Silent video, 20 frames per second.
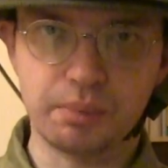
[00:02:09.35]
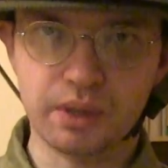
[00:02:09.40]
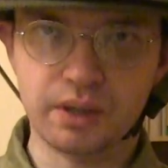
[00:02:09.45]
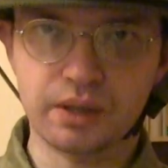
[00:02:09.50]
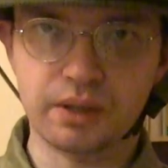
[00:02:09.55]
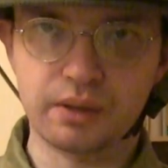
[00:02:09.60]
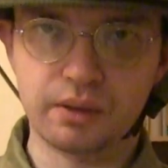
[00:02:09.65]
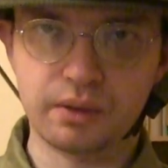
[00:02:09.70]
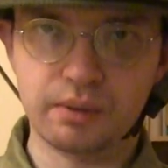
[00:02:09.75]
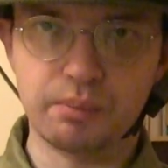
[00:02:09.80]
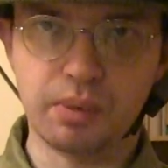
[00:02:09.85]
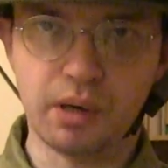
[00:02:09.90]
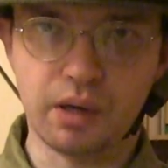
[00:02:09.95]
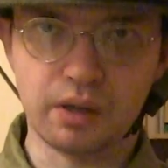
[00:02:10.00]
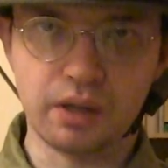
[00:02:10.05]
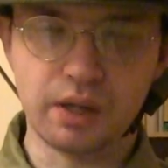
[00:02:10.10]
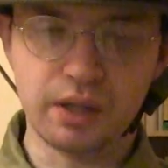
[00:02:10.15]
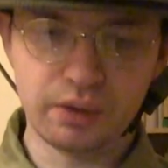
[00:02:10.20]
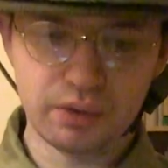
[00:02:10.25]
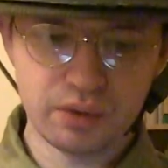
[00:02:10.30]
is
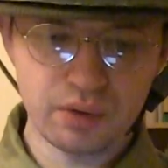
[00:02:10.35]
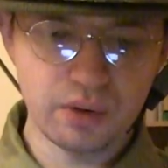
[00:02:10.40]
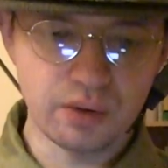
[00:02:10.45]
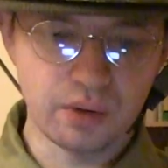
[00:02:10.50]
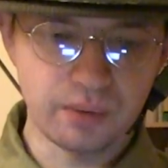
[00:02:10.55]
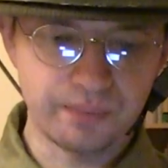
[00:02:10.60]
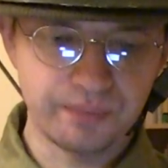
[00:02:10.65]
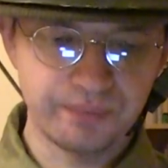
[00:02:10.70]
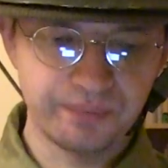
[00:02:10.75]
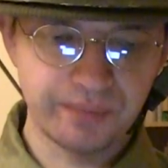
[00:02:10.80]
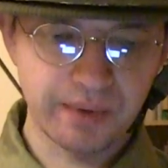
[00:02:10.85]
partly true.